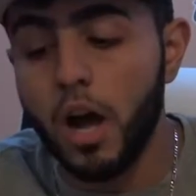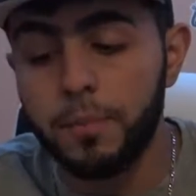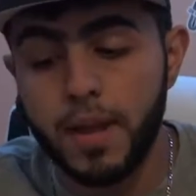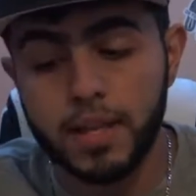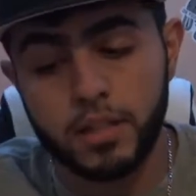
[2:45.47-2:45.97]

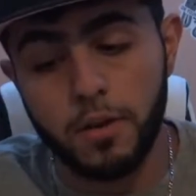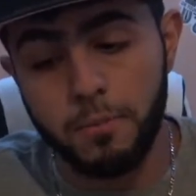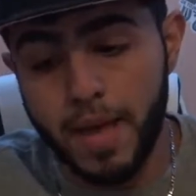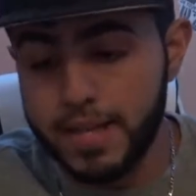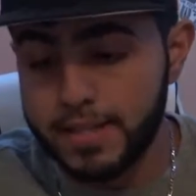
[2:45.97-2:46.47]
Up next on
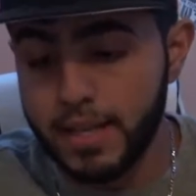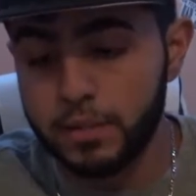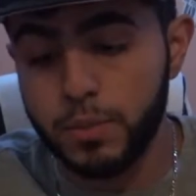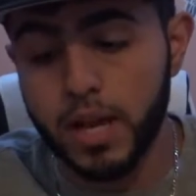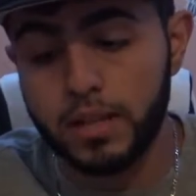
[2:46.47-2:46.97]
May
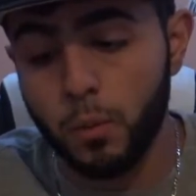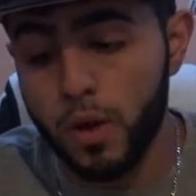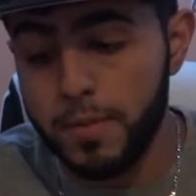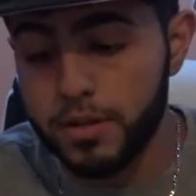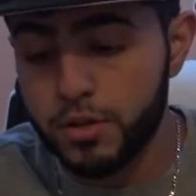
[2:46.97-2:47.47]
6th, we got the
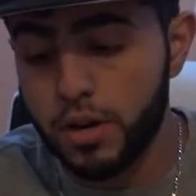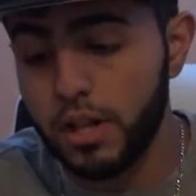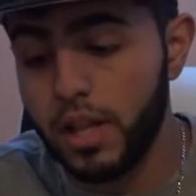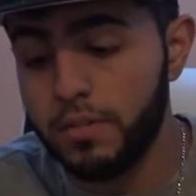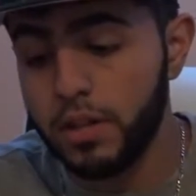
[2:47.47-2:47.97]
women's Jordan
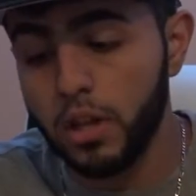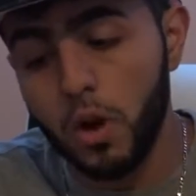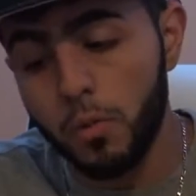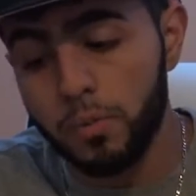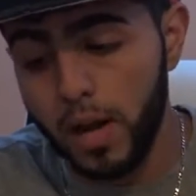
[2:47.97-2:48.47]
11
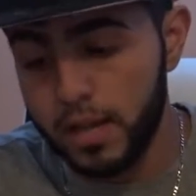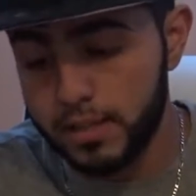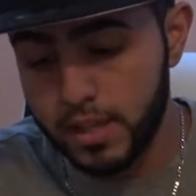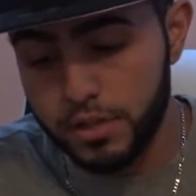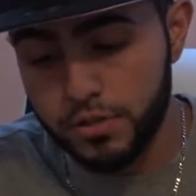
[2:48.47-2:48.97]
Low Bright
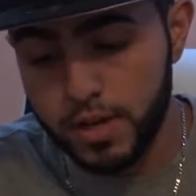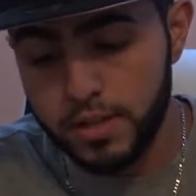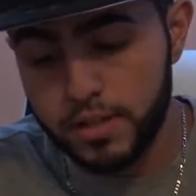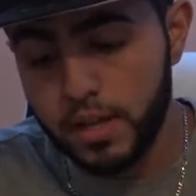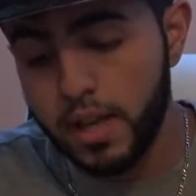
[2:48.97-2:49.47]
Citrus,